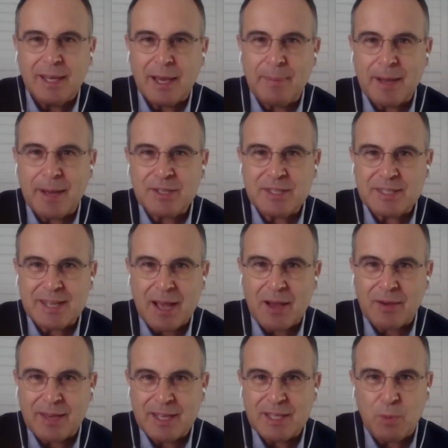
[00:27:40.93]
about just
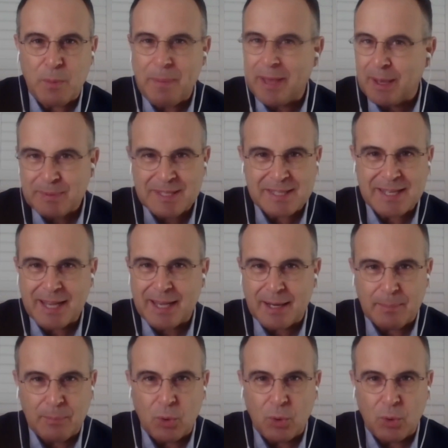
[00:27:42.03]
how kids will pick up a stick and a